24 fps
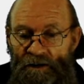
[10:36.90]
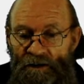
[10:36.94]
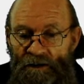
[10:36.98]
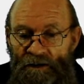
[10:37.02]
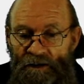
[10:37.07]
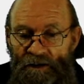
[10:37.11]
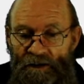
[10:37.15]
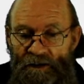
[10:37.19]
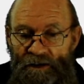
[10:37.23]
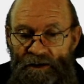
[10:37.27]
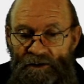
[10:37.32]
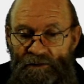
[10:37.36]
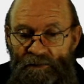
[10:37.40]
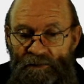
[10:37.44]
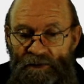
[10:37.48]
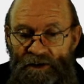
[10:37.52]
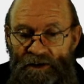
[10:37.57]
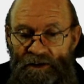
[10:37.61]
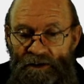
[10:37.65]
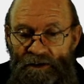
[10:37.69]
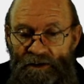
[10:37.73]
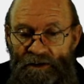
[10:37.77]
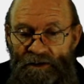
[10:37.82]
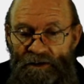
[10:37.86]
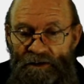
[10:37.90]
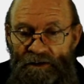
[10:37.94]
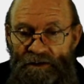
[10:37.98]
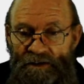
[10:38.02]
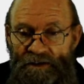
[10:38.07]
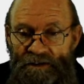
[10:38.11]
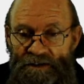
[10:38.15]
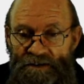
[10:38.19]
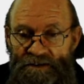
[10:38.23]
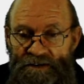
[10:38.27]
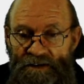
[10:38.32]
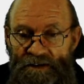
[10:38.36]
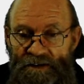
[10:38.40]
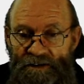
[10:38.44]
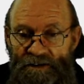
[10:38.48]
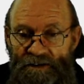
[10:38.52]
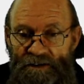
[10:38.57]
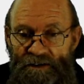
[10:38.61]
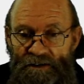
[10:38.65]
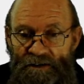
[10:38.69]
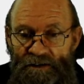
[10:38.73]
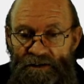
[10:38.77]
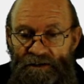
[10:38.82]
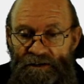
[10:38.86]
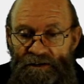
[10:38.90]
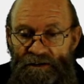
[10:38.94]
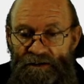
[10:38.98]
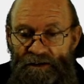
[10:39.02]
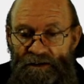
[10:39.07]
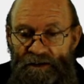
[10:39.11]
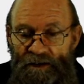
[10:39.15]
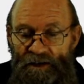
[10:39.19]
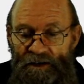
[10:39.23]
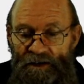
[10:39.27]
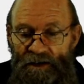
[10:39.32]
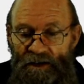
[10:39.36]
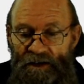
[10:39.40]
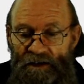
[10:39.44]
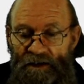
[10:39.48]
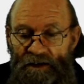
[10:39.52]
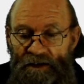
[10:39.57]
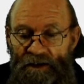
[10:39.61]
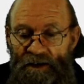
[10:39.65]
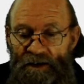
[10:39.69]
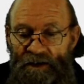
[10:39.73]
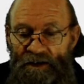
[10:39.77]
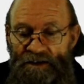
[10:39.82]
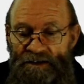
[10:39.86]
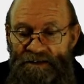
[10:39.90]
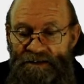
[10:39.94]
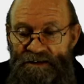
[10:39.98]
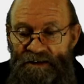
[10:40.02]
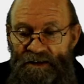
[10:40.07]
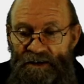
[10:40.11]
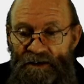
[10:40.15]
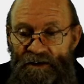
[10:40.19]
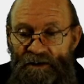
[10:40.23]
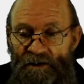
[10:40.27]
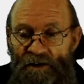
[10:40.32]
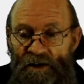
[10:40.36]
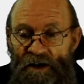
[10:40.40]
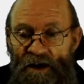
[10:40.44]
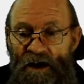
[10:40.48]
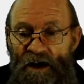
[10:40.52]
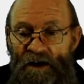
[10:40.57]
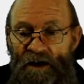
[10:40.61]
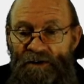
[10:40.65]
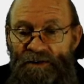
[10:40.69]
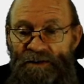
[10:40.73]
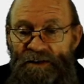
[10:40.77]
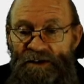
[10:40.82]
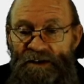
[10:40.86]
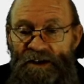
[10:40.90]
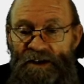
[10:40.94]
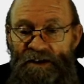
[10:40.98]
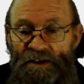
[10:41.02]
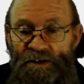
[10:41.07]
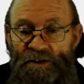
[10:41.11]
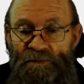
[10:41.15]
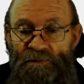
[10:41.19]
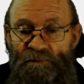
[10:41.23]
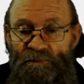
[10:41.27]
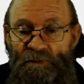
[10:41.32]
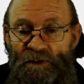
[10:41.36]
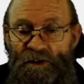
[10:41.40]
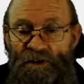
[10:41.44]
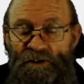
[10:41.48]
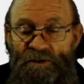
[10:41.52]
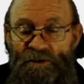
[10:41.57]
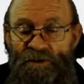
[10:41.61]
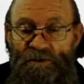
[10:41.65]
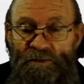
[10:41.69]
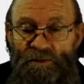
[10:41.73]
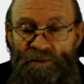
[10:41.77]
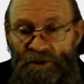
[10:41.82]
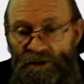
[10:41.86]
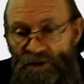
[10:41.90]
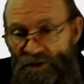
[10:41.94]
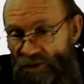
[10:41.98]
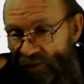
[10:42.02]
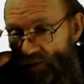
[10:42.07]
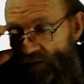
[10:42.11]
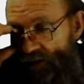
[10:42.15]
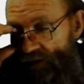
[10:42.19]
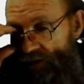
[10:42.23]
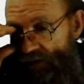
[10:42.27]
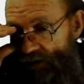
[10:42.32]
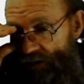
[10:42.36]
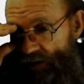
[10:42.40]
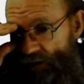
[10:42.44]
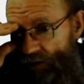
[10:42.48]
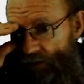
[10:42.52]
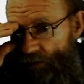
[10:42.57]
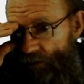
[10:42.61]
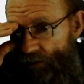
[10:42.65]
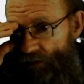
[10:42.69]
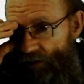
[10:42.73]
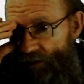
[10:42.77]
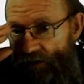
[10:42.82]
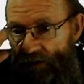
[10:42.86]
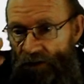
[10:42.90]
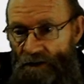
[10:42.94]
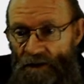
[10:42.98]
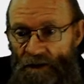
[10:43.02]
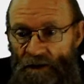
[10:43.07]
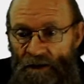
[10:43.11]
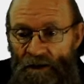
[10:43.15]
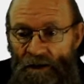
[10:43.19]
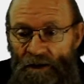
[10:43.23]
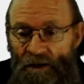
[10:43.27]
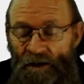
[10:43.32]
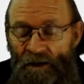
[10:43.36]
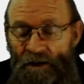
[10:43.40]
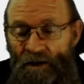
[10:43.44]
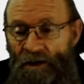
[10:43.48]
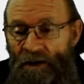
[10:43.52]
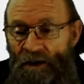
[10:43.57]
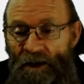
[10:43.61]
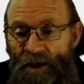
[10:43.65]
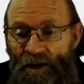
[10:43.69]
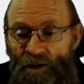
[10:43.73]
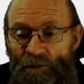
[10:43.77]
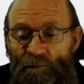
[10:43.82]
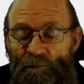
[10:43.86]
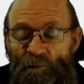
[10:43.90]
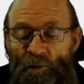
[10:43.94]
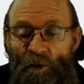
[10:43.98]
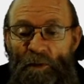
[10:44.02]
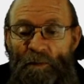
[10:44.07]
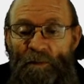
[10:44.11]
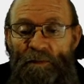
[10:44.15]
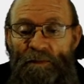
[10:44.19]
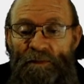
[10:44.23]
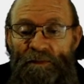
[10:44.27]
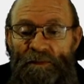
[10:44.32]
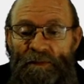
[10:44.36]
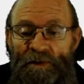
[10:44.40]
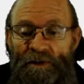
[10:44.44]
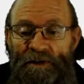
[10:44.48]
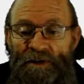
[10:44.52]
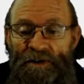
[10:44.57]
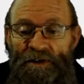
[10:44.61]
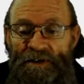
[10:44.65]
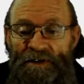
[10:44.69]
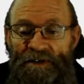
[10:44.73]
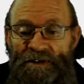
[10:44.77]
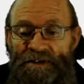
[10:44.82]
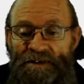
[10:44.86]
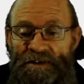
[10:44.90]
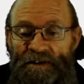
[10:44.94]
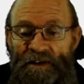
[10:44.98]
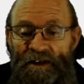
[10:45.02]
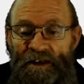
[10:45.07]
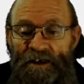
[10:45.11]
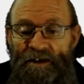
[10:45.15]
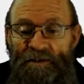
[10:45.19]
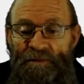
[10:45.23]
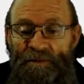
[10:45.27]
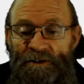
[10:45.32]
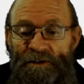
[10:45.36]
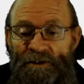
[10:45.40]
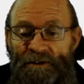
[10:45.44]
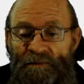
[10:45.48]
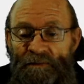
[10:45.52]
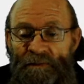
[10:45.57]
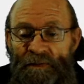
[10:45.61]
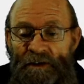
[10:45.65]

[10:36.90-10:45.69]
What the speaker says: and we can go and sit and analyze now how the data flow between and from this label.